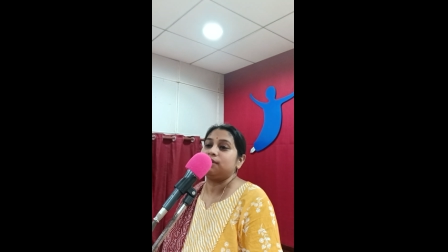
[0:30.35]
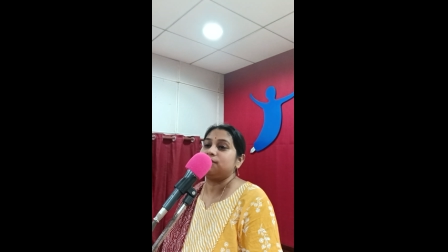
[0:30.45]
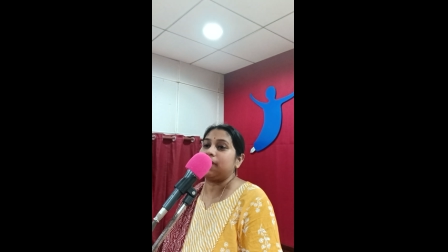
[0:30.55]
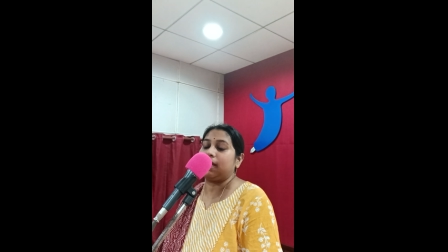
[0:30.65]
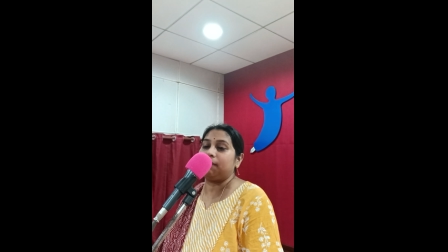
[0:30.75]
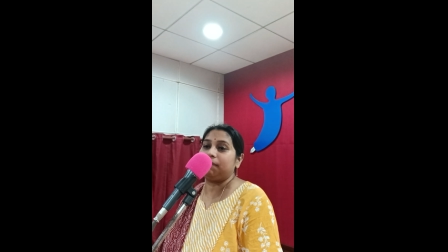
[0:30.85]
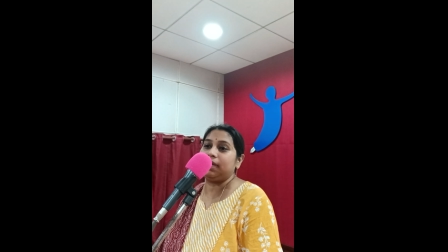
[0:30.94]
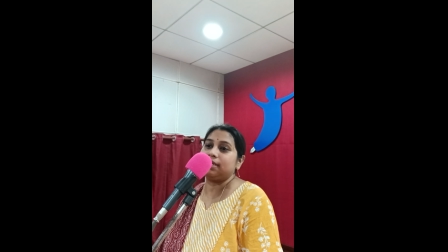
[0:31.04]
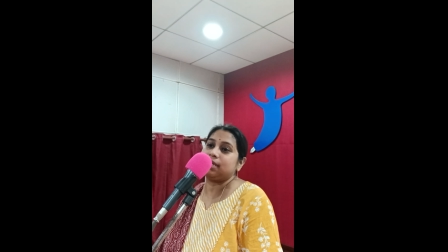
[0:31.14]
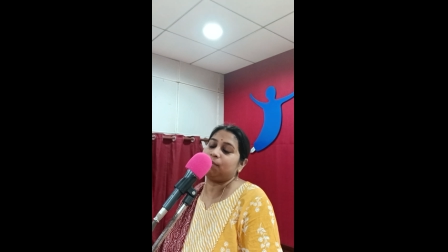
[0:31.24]
So
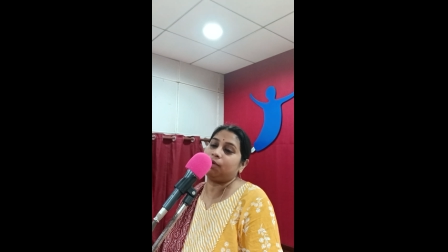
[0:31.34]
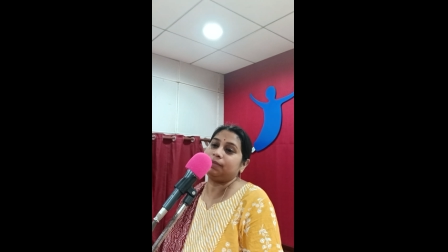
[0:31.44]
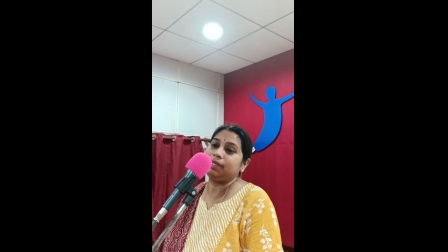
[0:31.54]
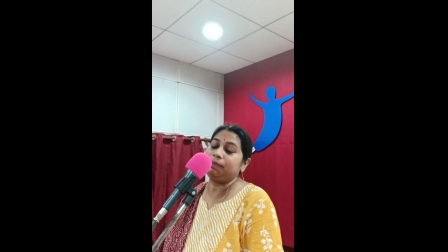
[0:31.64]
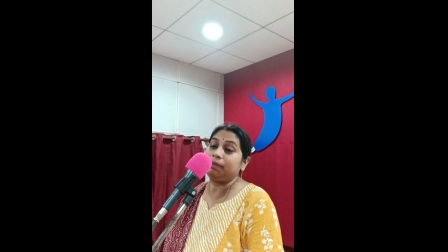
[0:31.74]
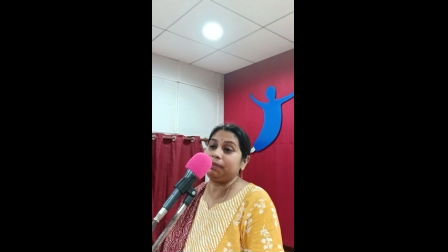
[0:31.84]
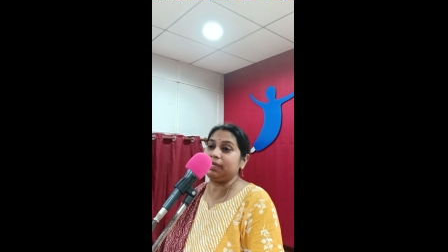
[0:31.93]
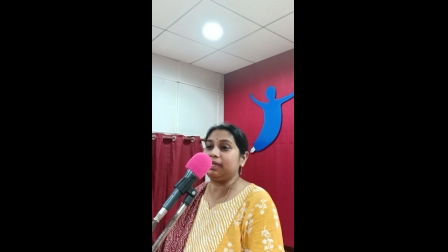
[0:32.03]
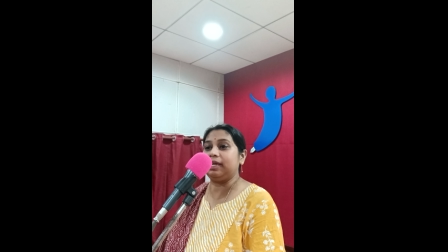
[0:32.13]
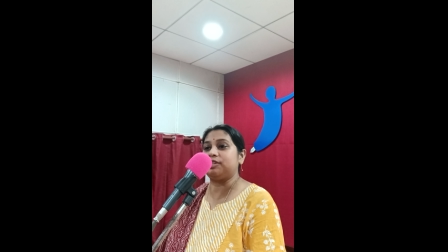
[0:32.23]
accompanying some of the
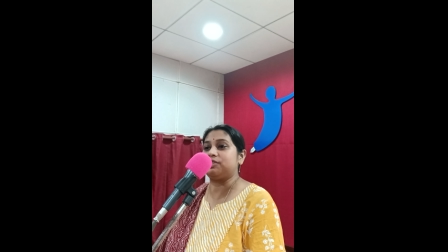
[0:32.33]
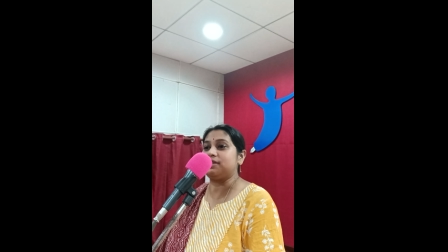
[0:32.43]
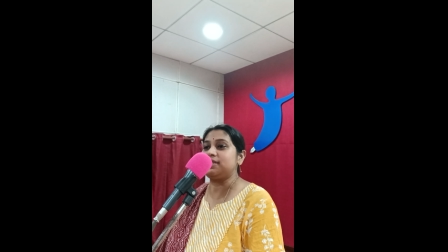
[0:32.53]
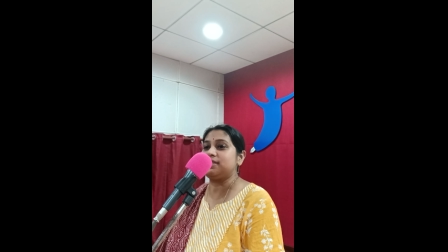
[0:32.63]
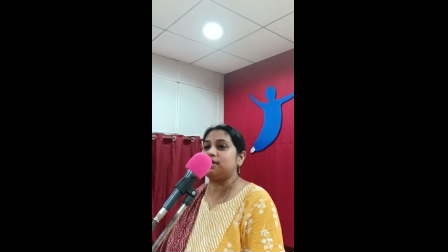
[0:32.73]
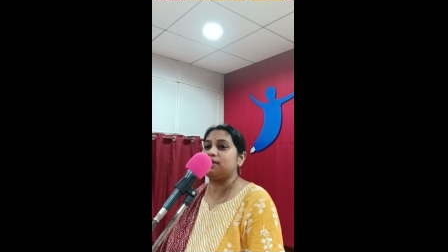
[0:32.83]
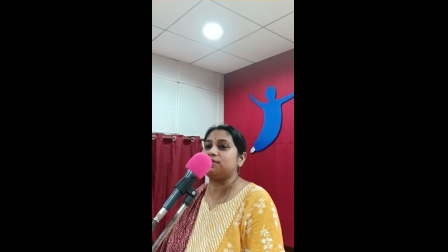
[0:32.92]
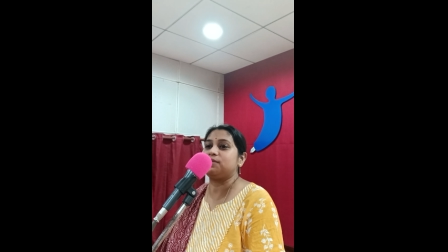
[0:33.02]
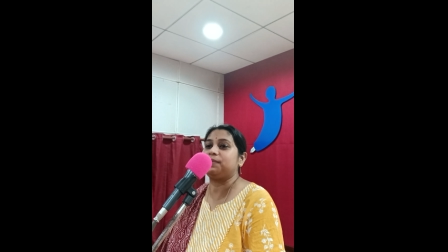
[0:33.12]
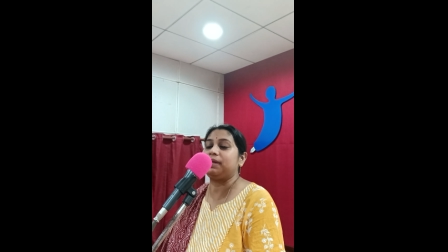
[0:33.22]
PPT lectures.
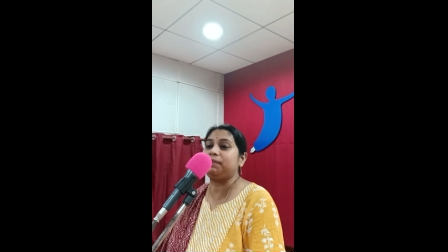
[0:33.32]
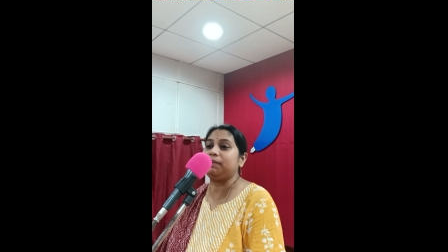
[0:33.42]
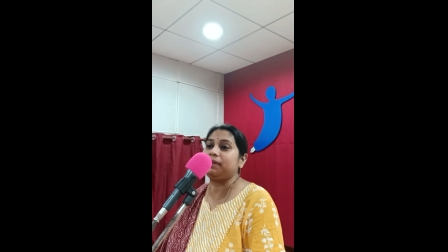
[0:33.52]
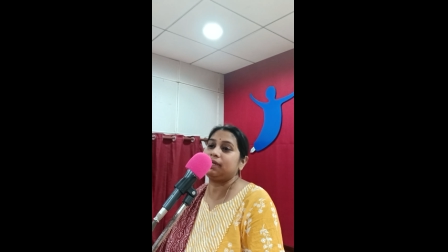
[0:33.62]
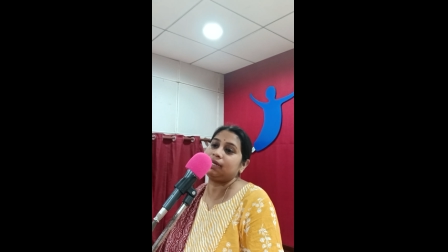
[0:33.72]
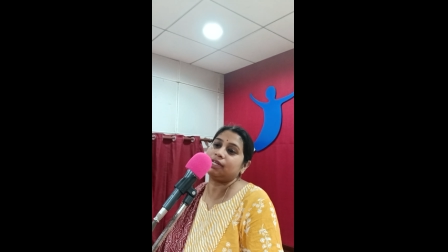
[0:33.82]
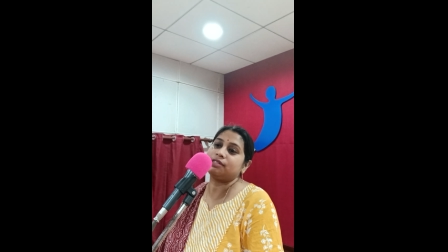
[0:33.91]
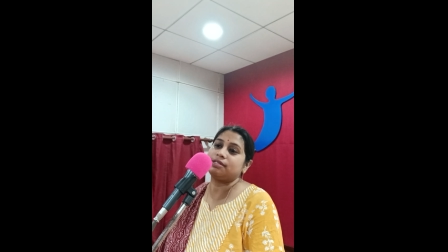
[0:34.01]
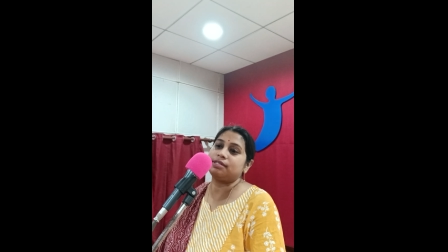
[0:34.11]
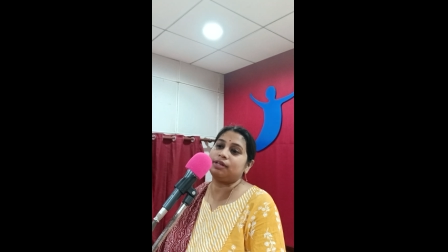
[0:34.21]
So, but PPT
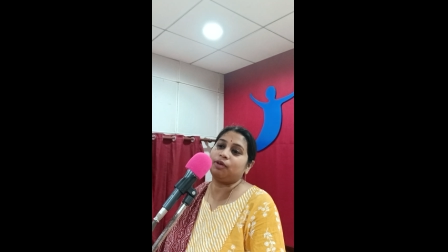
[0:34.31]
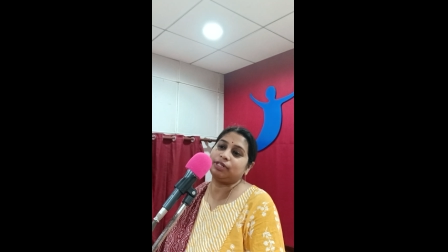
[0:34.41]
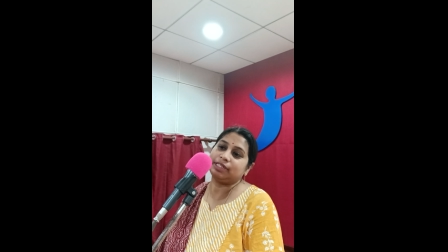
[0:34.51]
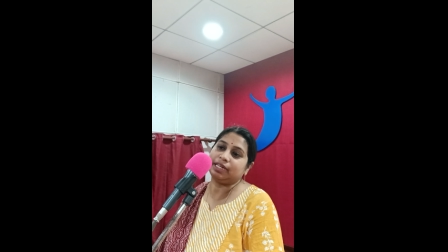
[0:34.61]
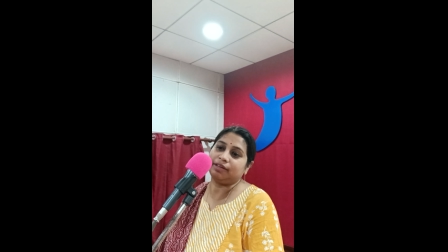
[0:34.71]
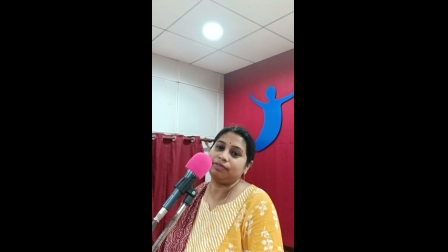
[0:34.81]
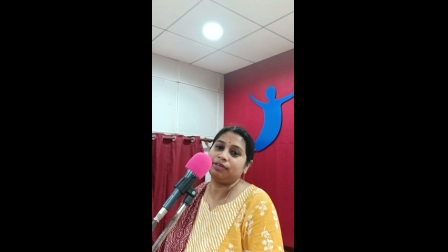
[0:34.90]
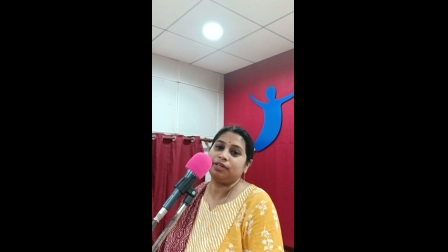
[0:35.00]
lectures are not enough.